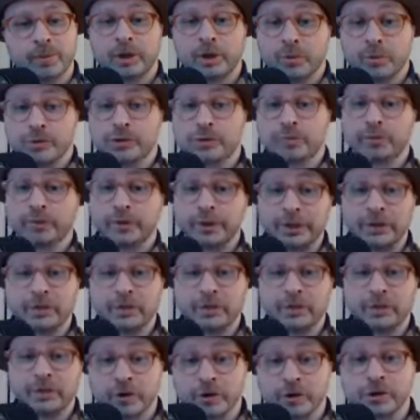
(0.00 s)
I mean, he was a
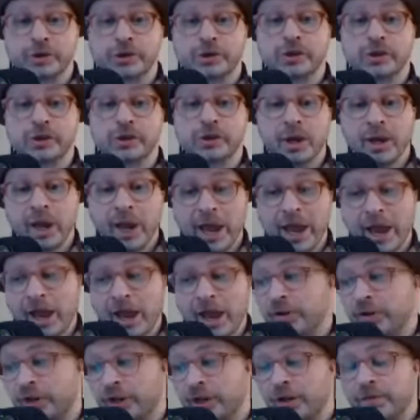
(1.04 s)
really fierce
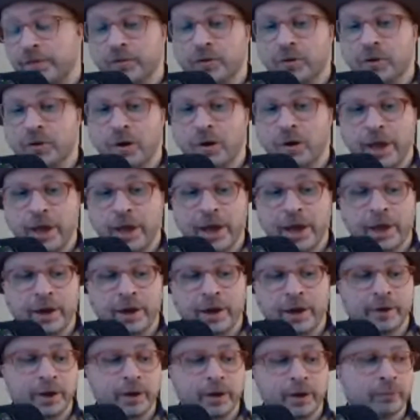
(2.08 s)
advocate for all
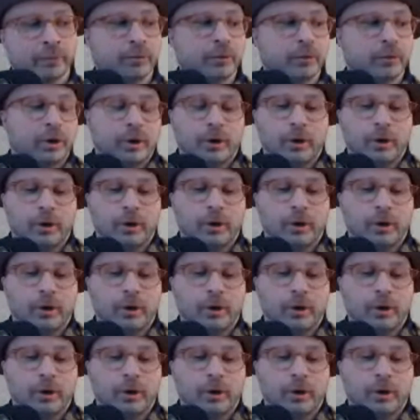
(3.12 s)
that. And